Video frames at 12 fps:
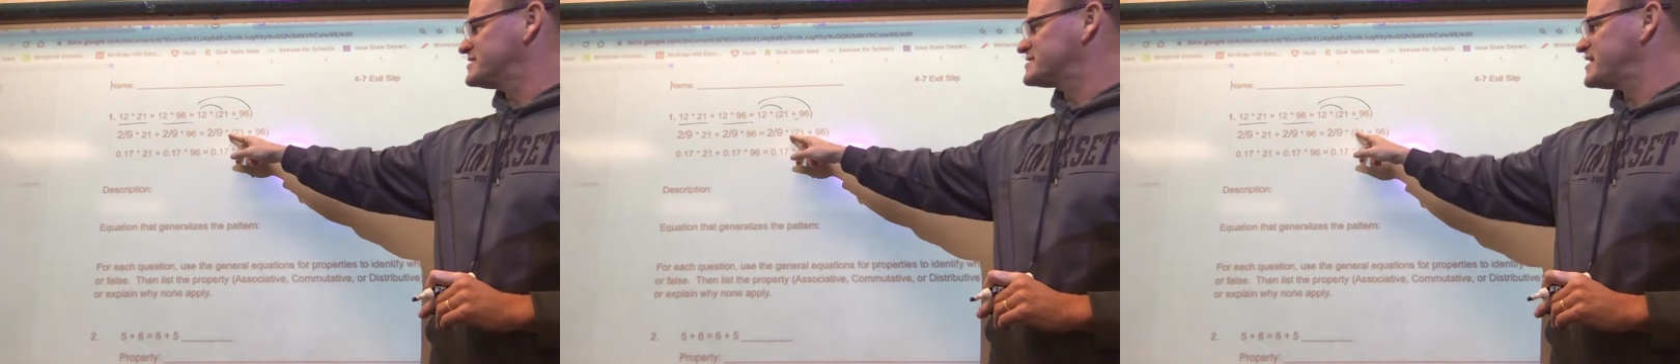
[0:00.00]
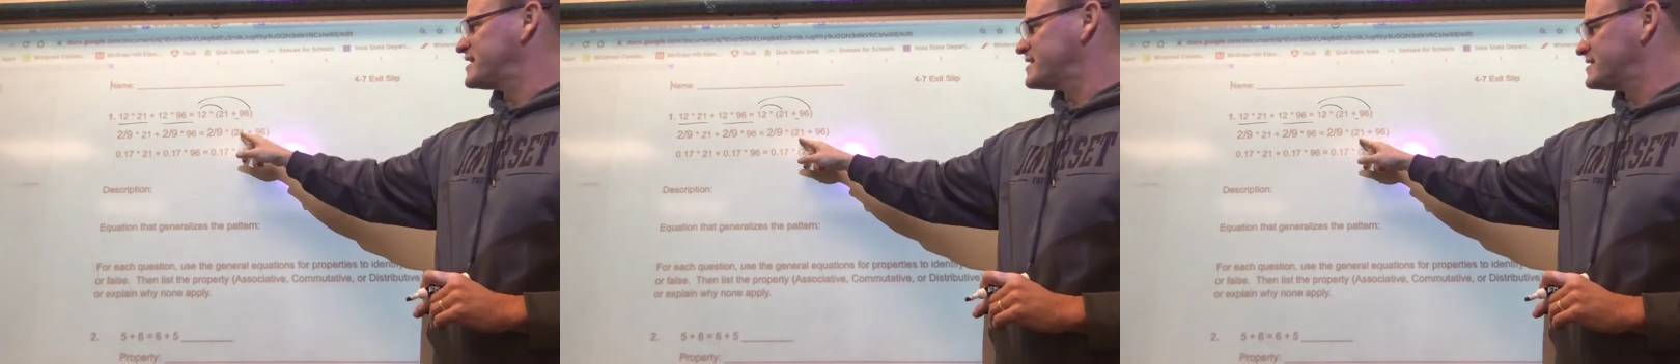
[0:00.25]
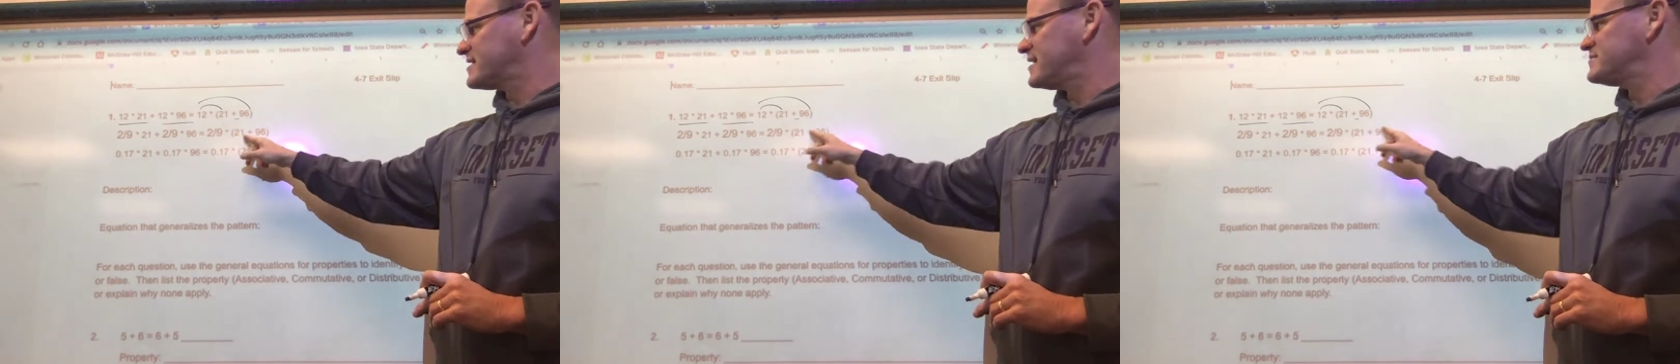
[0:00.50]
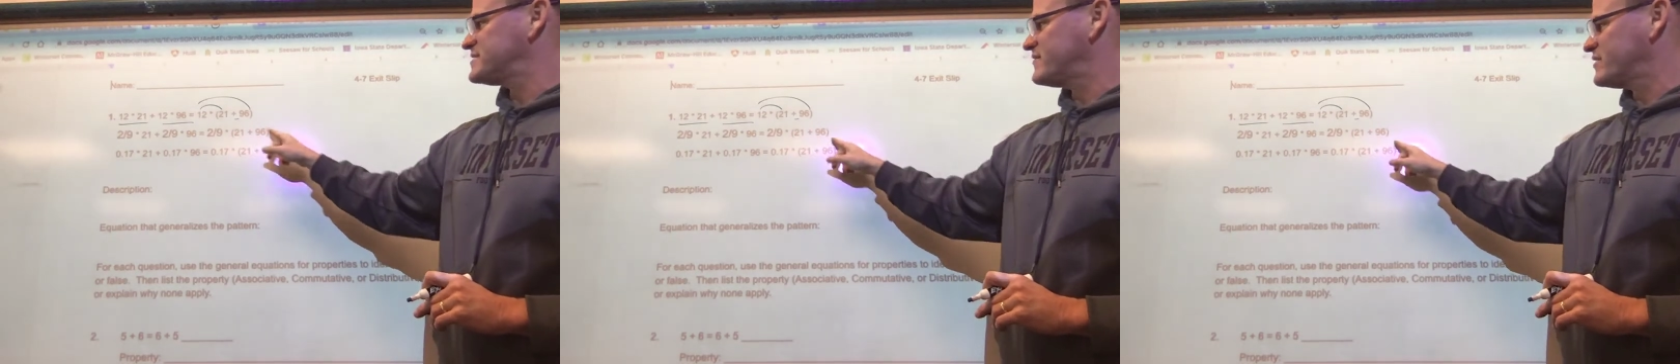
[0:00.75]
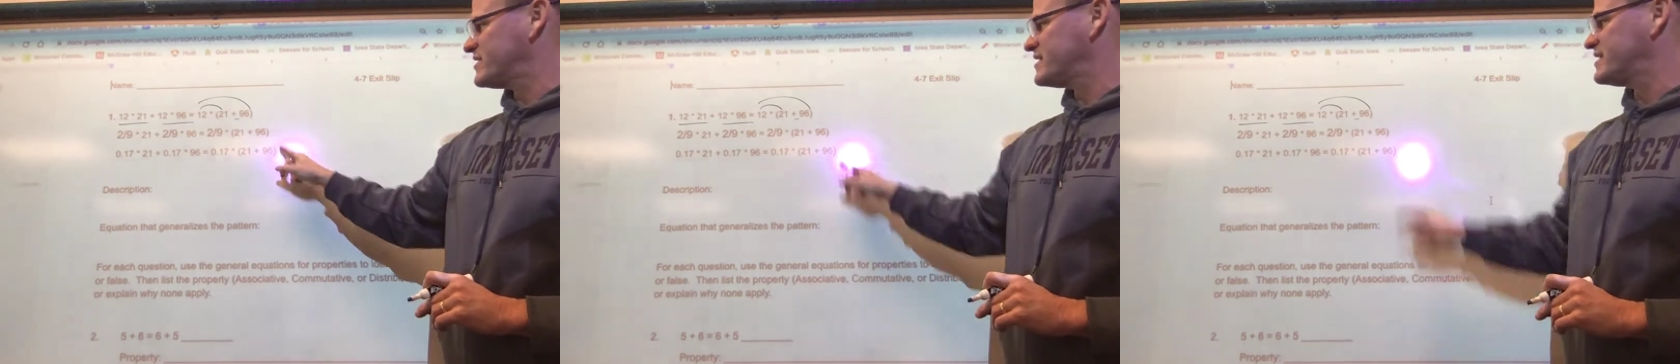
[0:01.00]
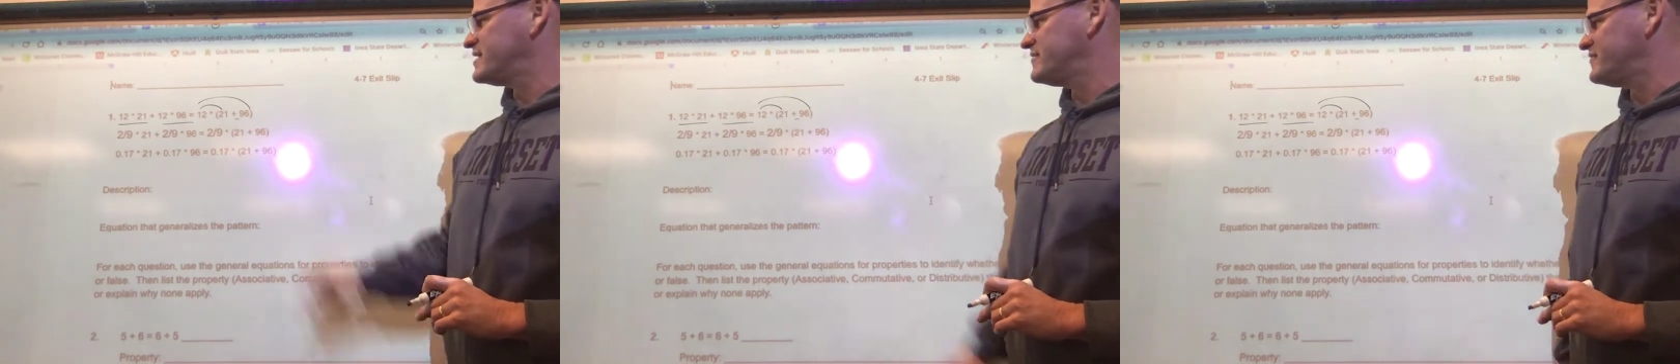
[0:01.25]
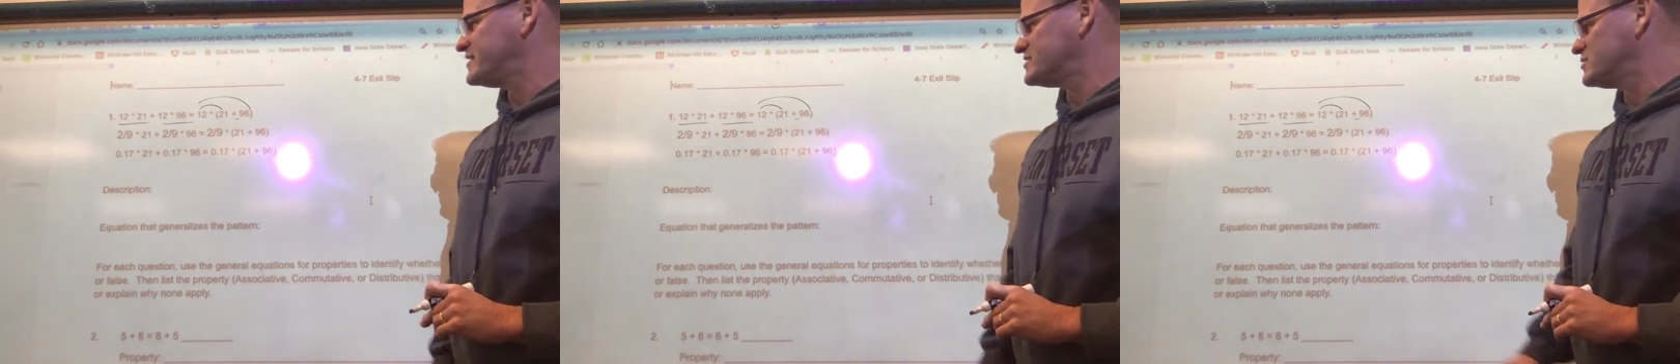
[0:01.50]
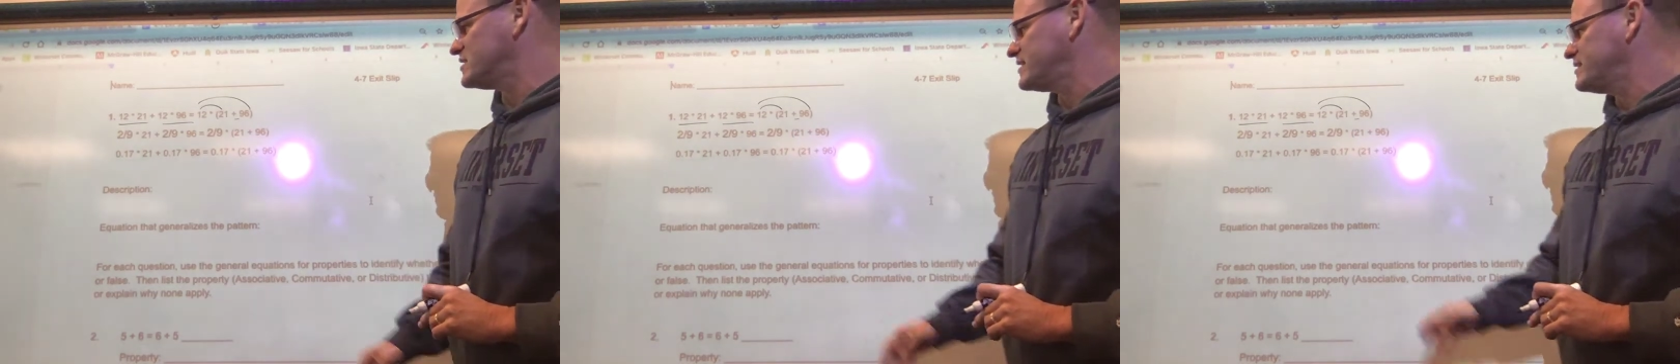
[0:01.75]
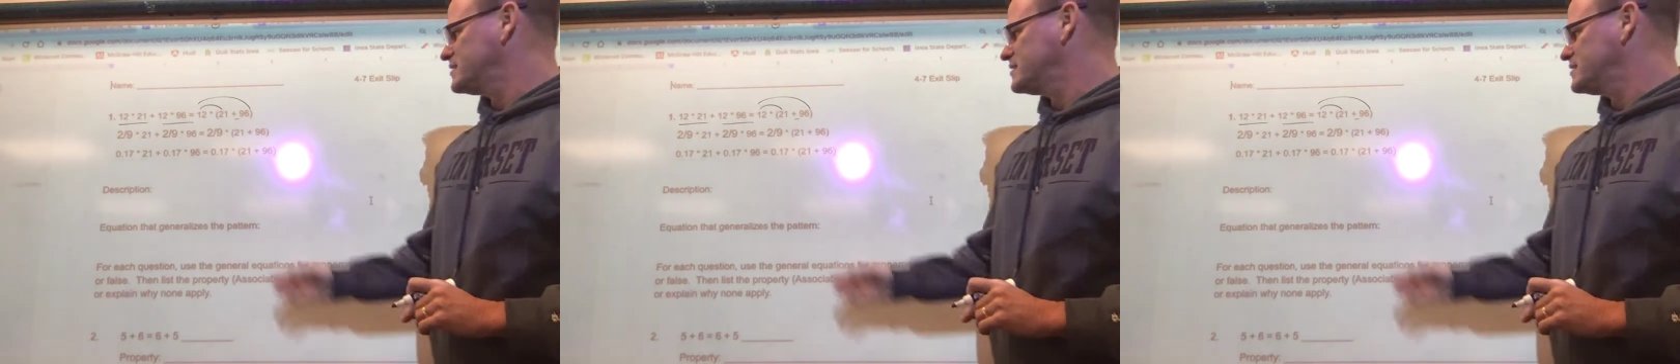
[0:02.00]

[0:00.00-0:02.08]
taking it times everything individually.